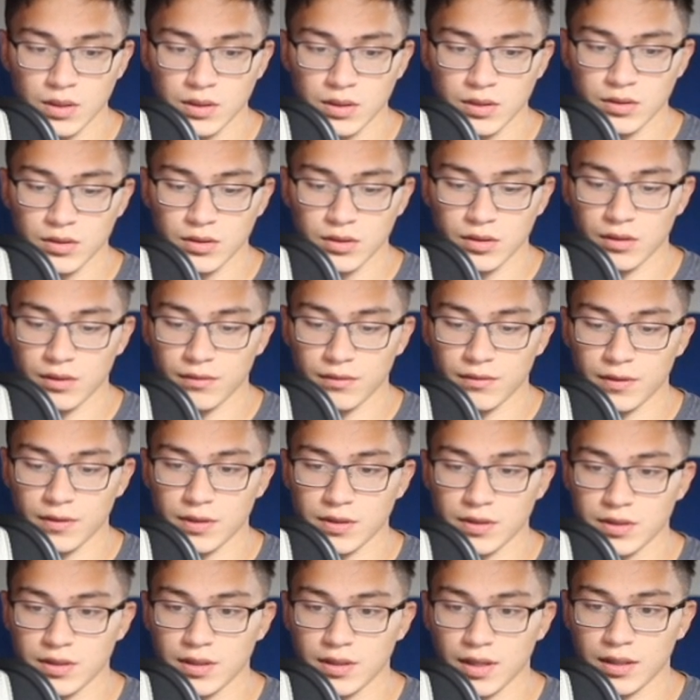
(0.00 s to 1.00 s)
So the
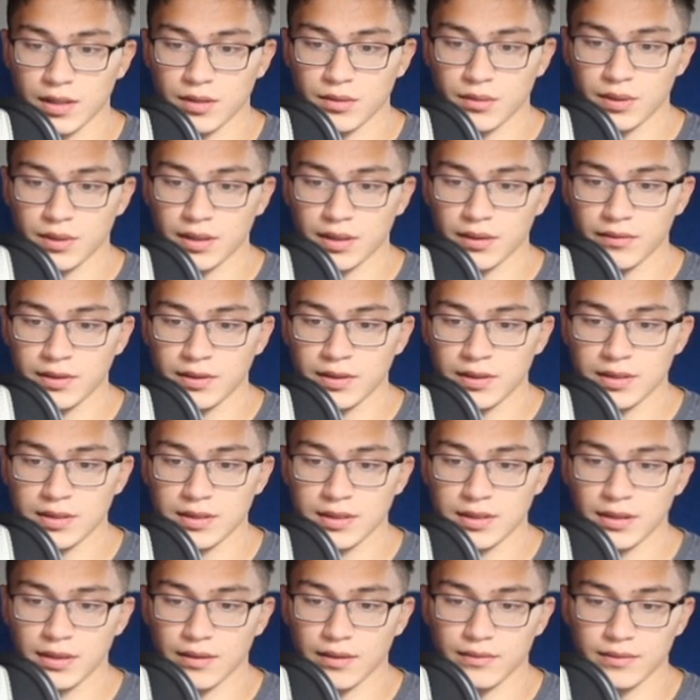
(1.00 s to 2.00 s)
first stock we're given is
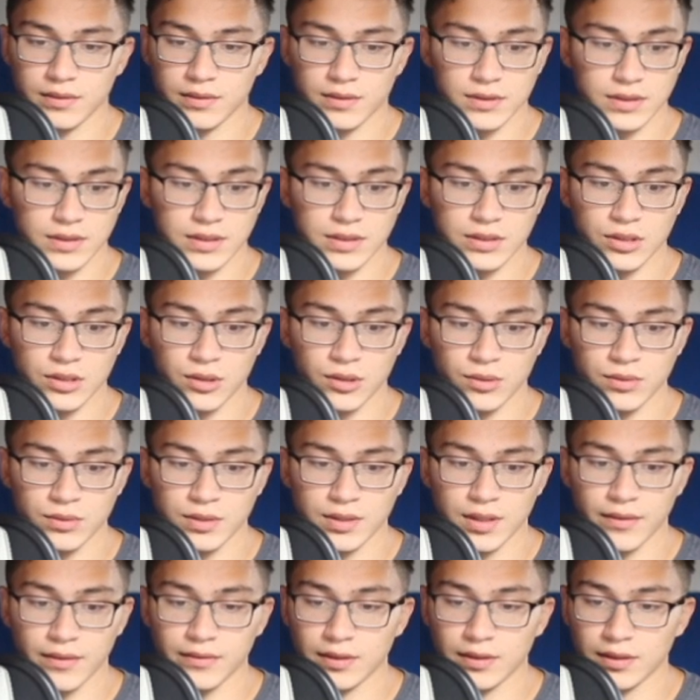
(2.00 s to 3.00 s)
11, 2,
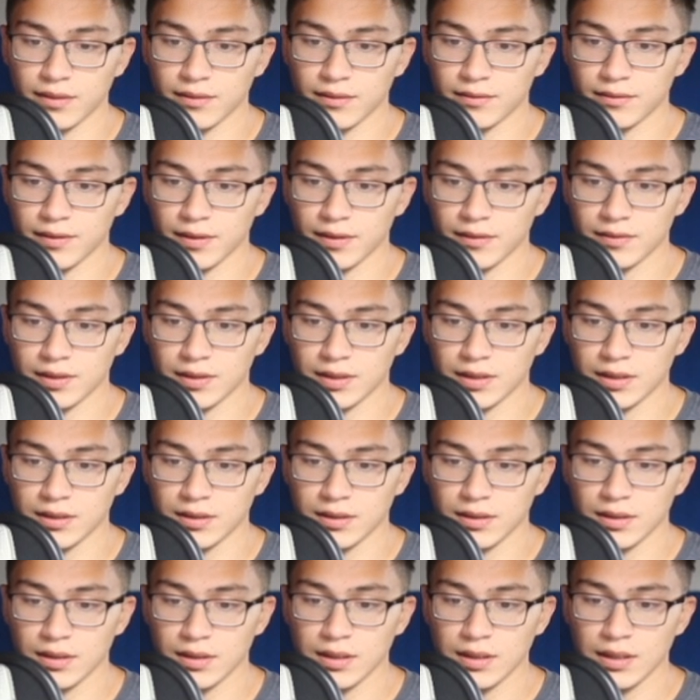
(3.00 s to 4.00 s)
7, 11, 15.
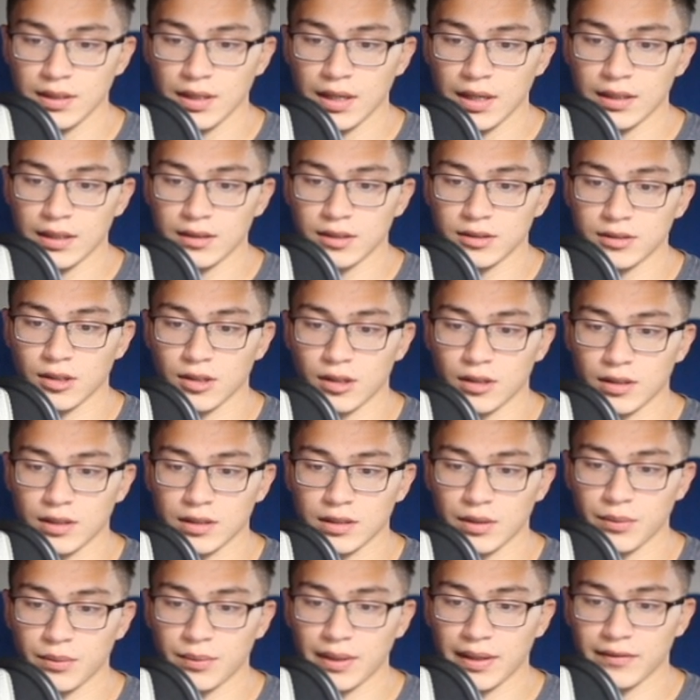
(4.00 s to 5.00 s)
And the target
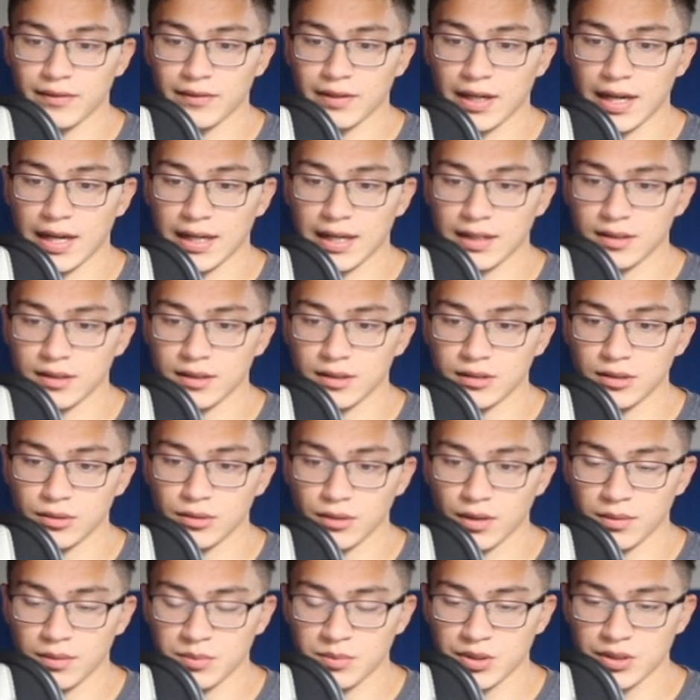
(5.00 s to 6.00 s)
that we have to add the two
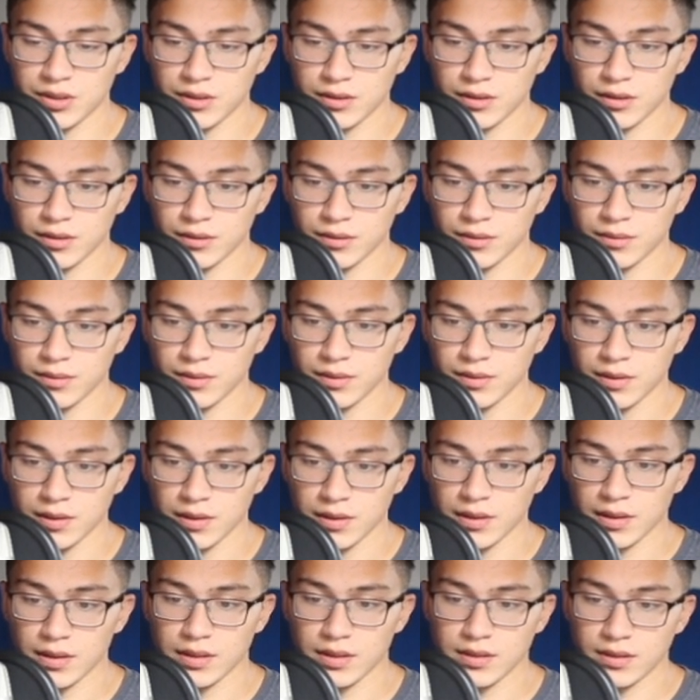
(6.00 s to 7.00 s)
numbers to
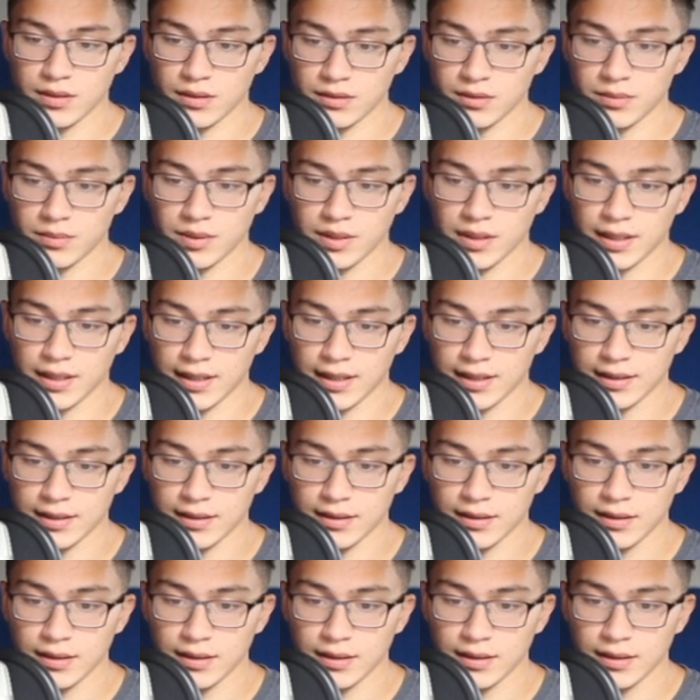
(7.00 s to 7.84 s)
is going to be 9.